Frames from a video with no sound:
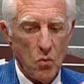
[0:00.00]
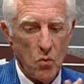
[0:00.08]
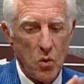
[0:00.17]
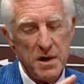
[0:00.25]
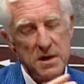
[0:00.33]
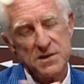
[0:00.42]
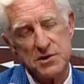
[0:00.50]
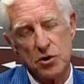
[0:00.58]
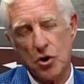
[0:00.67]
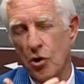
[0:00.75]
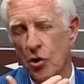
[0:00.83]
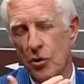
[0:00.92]
What is
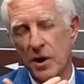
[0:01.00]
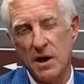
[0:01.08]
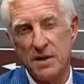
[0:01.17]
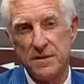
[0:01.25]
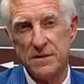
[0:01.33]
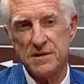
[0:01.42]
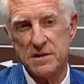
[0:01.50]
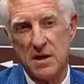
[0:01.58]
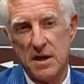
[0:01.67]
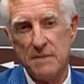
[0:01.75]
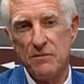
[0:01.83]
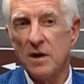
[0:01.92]
occurring at this
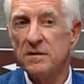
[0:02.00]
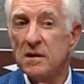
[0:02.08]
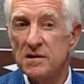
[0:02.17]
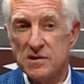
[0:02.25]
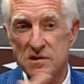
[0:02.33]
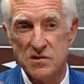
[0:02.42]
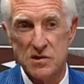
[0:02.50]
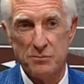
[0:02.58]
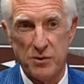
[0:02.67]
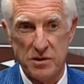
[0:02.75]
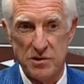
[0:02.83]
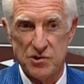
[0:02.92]
time? Not that it's a
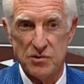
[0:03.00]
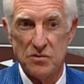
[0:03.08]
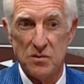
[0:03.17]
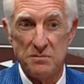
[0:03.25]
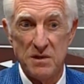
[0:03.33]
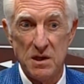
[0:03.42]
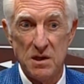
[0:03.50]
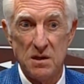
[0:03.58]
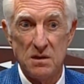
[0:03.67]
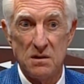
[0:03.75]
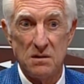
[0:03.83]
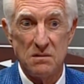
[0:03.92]
simple issue. I
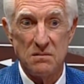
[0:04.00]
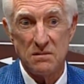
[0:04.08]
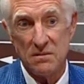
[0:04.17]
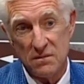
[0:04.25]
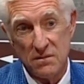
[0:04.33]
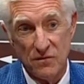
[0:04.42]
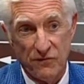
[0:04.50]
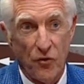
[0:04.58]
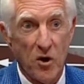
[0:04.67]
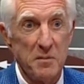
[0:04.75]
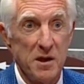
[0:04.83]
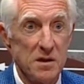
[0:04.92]
mean, the
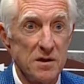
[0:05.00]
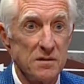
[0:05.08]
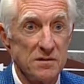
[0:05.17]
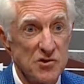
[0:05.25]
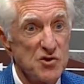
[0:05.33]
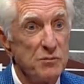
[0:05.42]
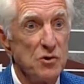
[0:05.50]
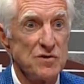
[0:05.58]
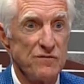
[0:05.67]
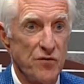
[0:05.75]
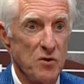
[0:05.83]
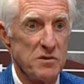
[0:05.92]
formula,
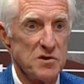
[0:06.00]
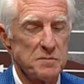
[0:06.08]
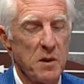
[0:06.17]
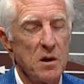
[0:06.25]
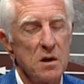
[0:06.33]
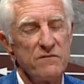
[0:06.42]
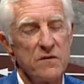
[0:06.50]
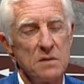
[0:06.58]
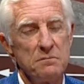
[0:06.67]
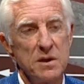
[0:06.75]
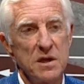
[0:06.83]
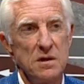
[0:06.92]
distribution formula is part of
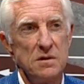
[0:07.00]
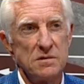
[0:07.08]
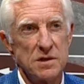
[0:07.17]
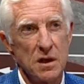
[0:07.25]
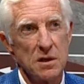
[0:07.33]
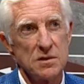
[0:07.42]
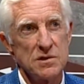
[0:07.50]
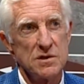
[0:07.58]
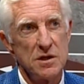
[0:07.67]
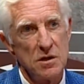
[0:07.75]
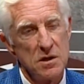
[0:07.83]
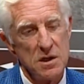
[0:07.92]
it, but can you tell us,
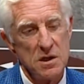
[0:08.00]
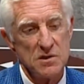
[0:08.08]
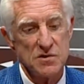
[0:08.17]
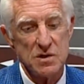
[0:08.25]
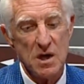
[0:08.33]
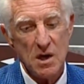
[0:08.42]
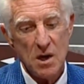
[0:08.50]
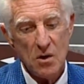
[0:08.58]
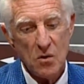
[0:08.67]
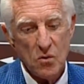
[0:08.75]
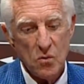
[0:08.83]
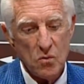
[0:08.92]
the audience,
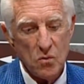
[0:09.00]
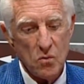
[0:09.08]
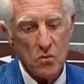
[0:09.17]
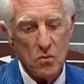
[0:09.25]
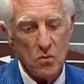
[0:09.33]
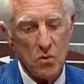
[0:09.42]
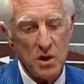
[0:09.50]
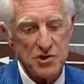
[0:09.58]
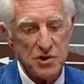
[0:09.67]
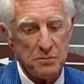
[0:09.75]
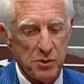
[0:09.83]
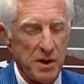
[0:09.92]
what
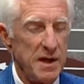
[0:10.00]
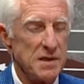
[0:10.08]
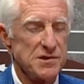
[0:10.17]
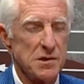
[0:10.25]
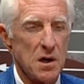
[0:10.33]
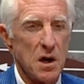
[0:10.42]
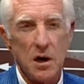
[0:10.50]
your plans are,